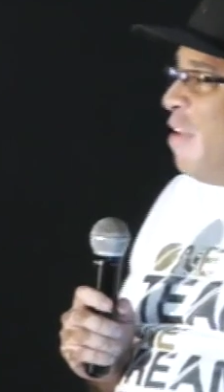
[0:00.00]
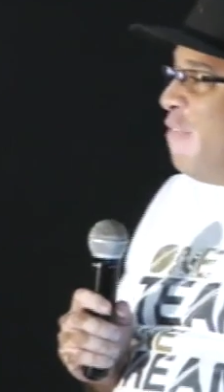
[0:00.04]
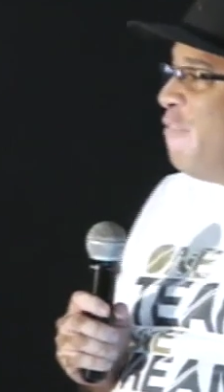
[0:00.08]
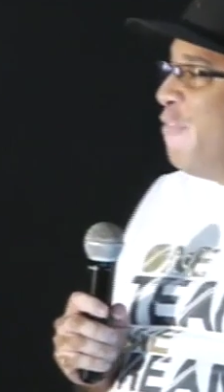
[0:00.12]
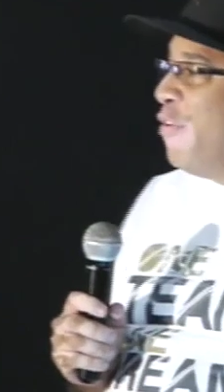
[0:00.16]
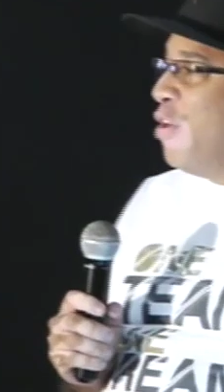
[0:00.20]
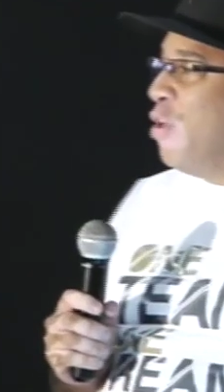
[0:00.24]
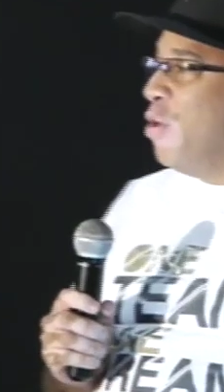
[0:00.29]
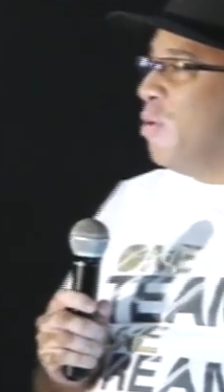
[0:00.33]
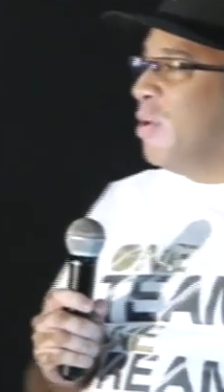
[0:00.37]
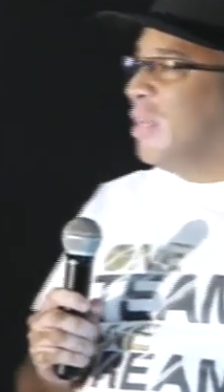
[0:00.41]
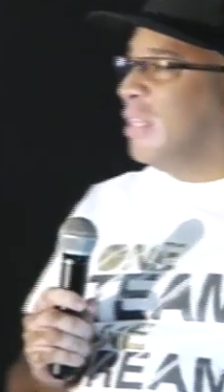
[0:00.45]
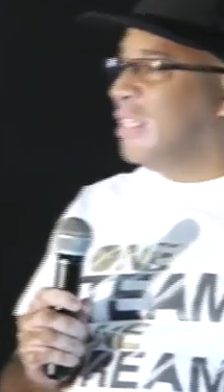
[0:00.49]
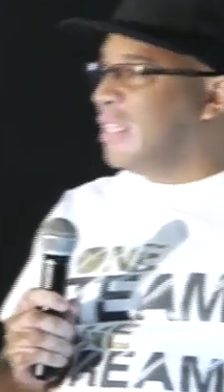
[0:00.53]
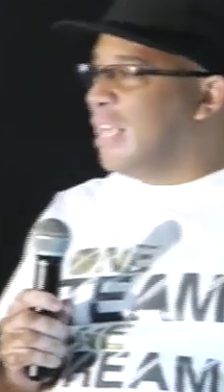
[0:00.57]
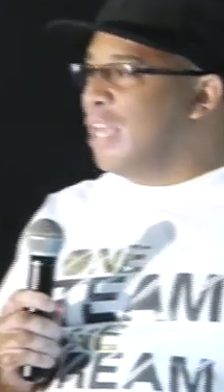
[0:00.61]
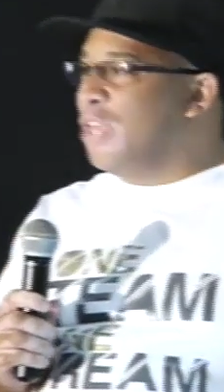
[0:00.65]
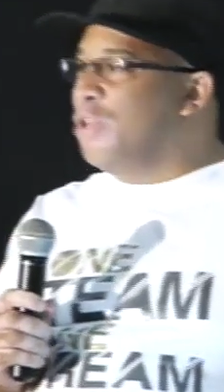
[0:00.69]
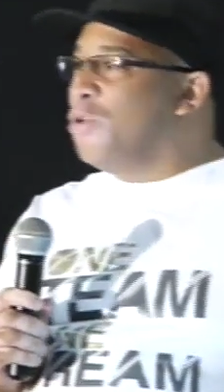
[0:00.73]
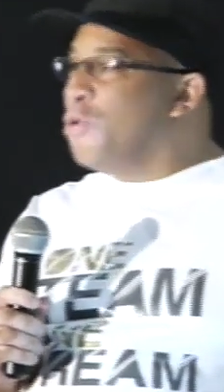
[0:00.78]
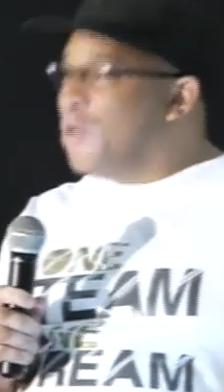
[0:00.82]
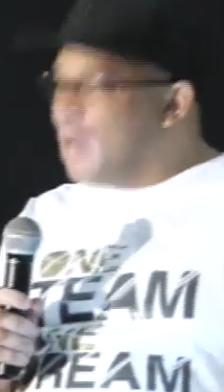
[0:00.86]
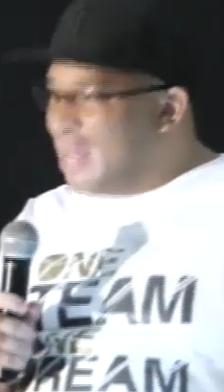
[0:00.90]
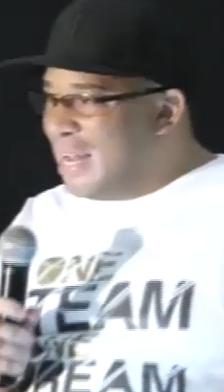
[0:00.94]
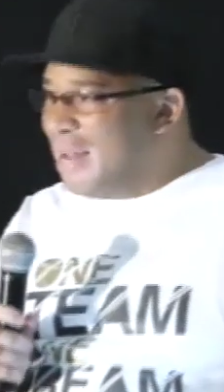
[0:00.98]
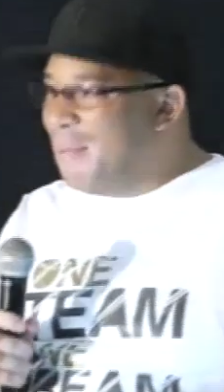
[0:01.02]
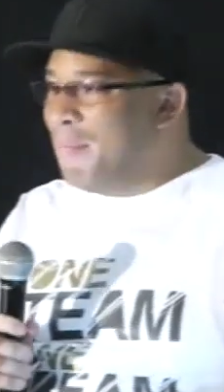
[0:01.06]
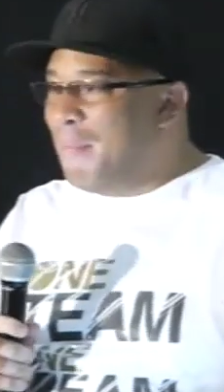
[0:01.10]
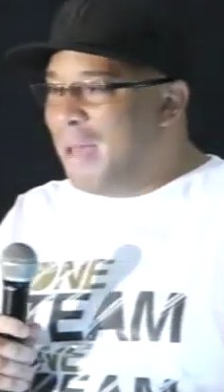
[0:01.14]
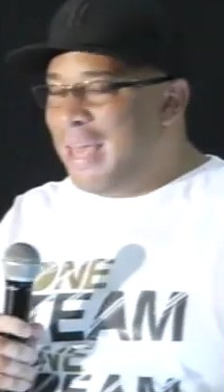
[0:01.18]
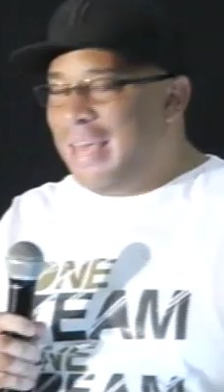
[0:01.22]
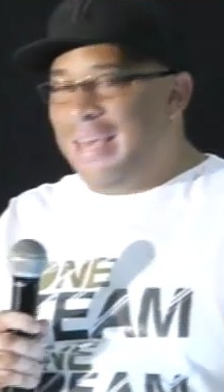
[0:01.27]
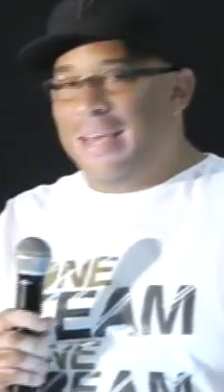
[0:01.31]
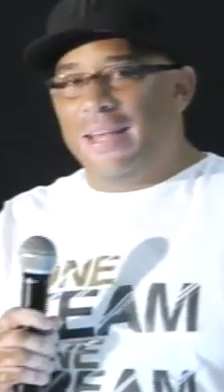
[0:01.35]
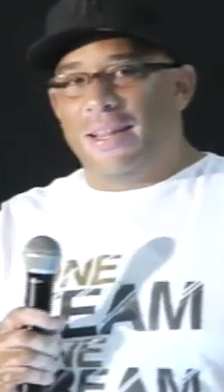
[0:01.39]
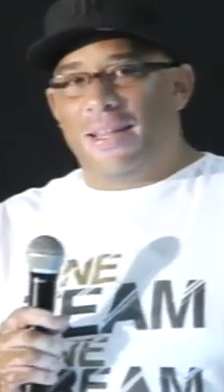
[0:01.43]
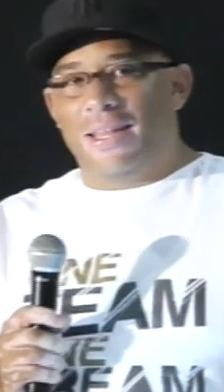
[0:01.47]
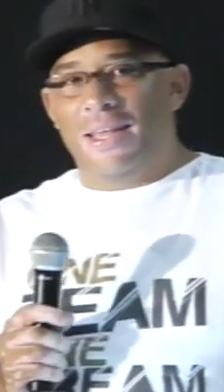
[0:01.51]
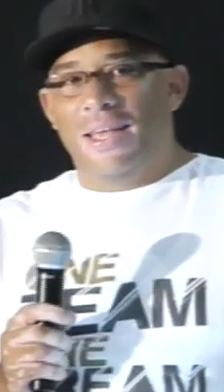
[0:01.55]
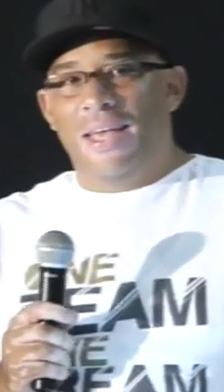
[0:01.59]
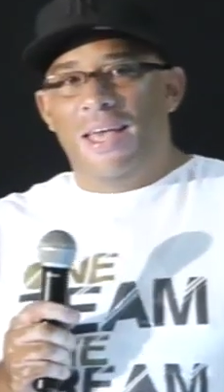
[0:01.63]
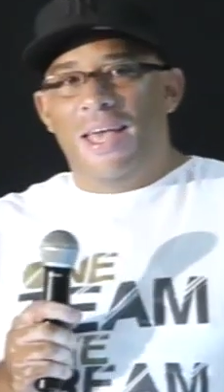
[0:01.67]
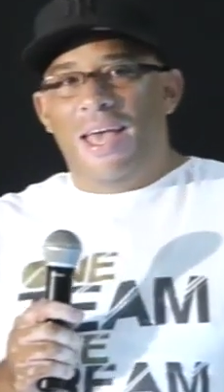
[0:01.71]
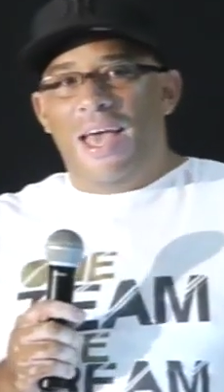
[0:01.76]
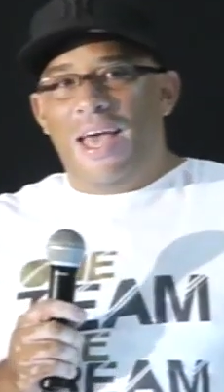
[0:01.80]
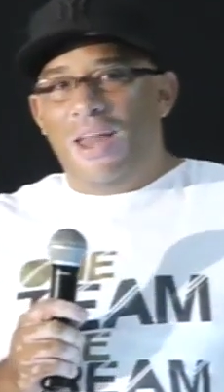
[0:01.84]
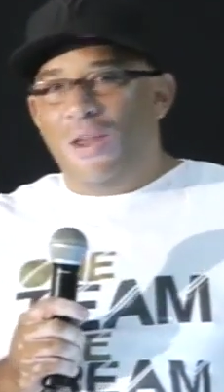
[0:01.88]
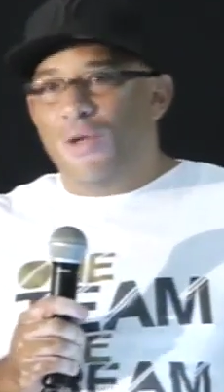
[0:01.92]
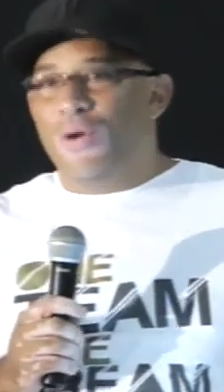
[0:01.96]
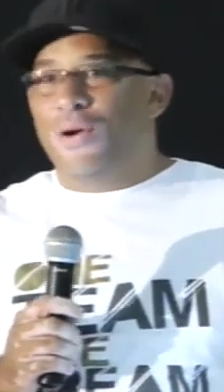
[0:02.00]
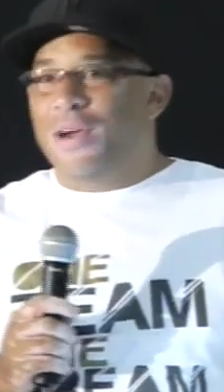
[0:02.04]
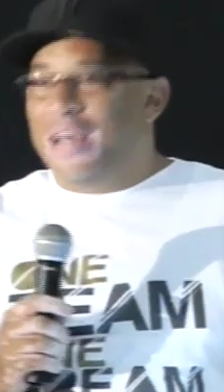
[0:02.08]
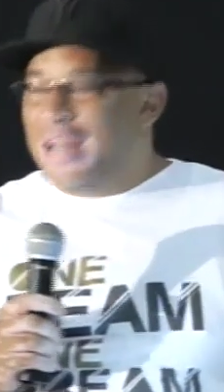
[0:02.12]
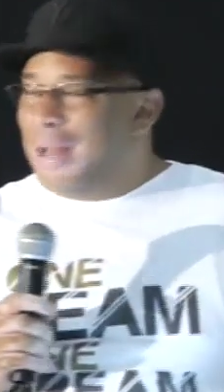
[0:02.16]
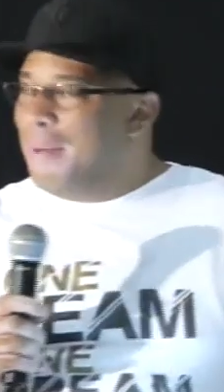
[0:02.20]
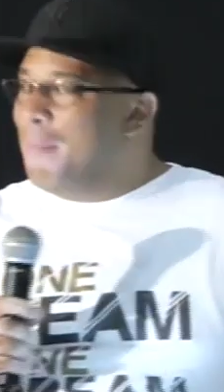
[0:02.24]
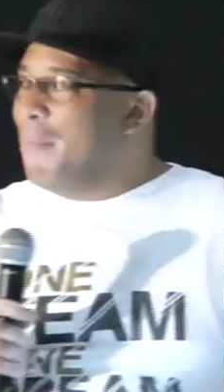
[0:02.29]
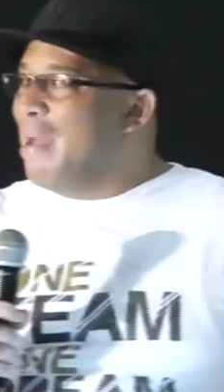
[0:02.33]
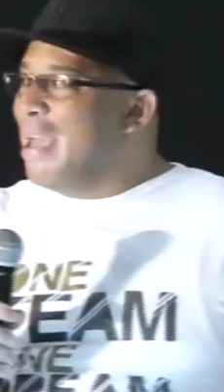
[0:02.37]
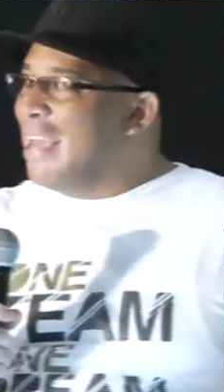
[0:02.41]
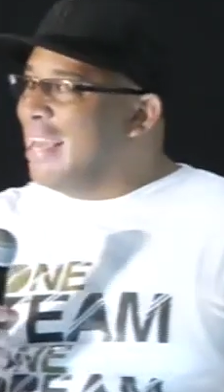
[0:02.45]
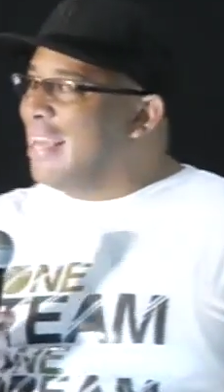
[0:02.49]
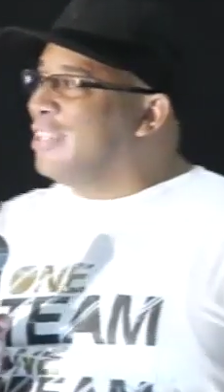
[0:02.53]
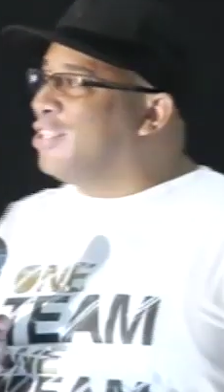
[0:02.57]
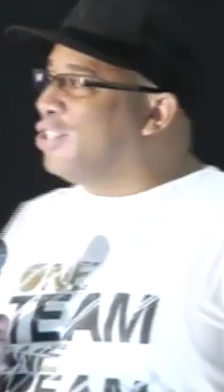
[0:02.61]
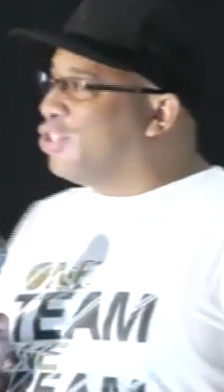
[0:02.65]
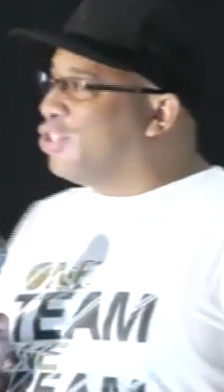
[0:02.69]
for you and say, You're going to make it, and you're going to make it